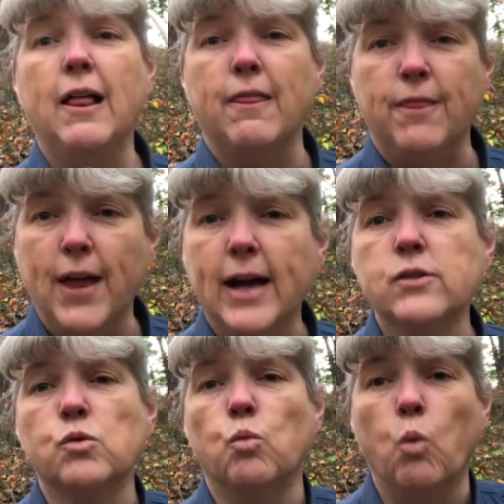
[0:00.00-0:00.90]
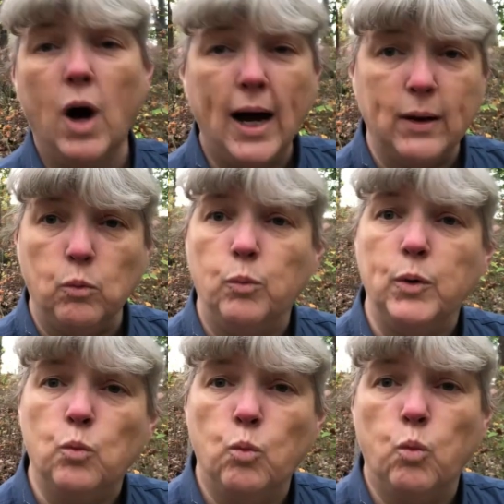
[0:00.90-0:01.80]
that's why when we
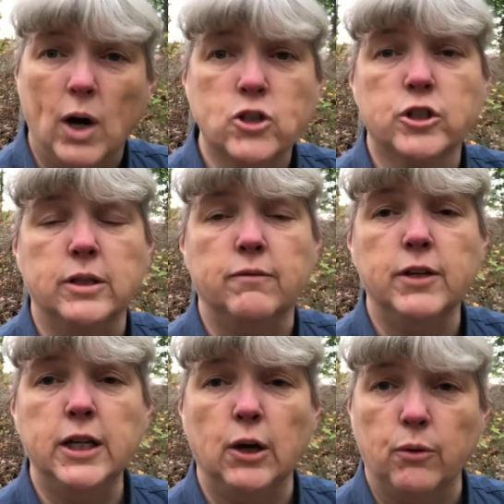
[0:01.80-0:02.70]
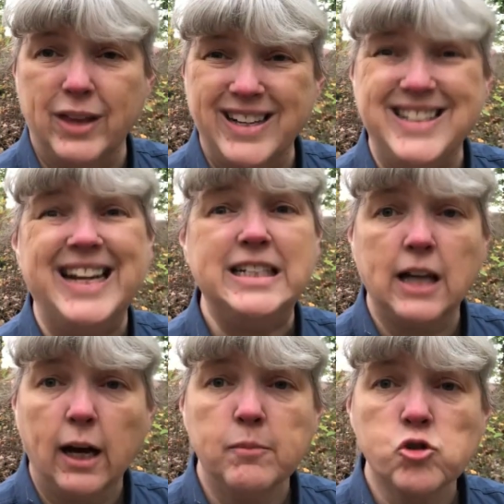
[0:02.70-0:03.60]
watched in the video that
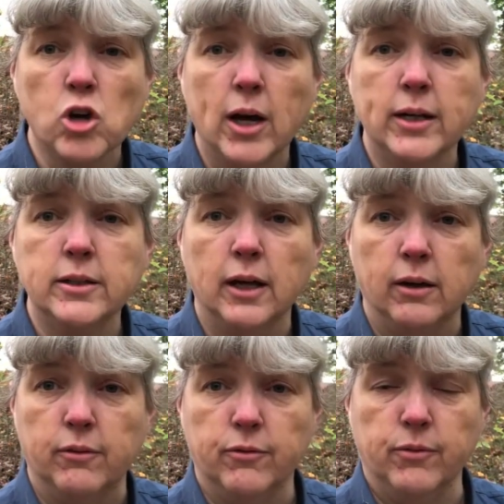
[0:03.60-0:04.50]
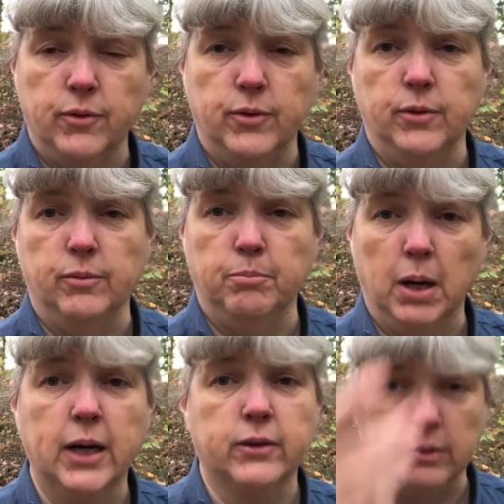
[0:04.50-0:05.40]
daytime shot of the
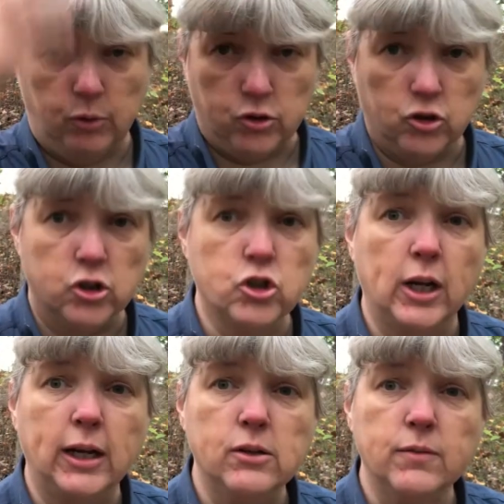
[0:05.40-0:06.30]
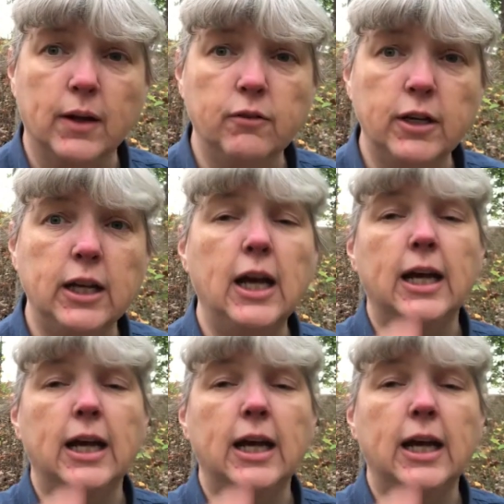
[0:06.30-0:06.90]
buck that was just shedding his velvet,